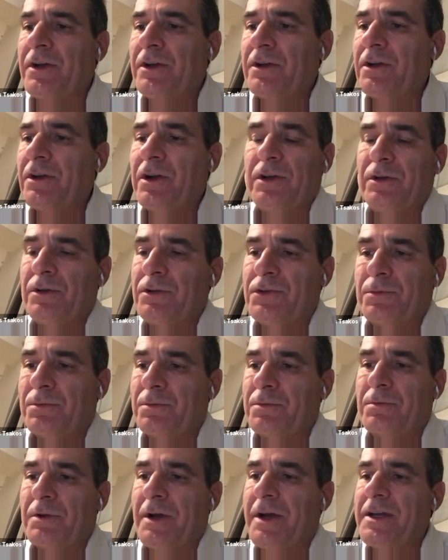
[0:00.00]
go and lose
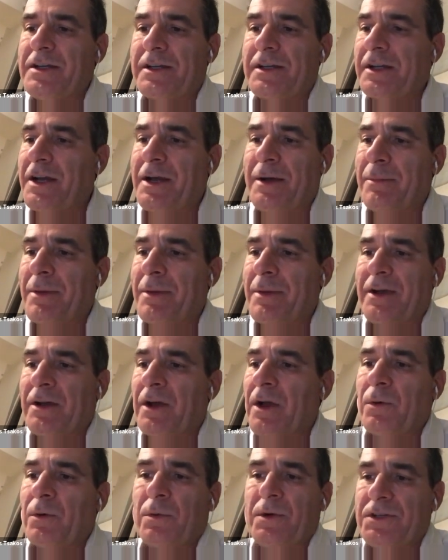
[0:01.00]
weight and come back,
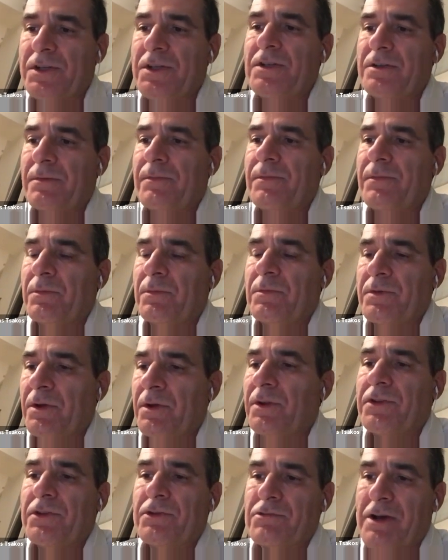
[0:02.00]
which is
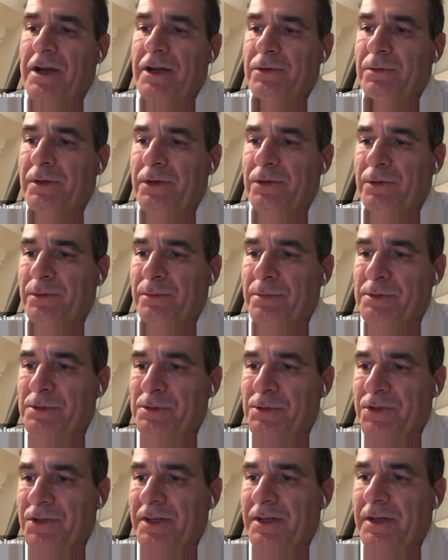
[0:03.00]
not the right way to
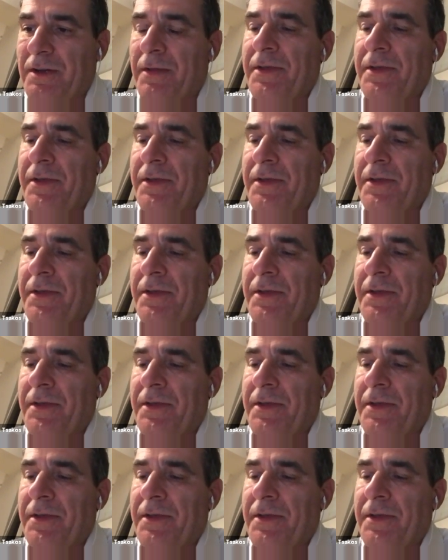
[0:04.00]
approach it.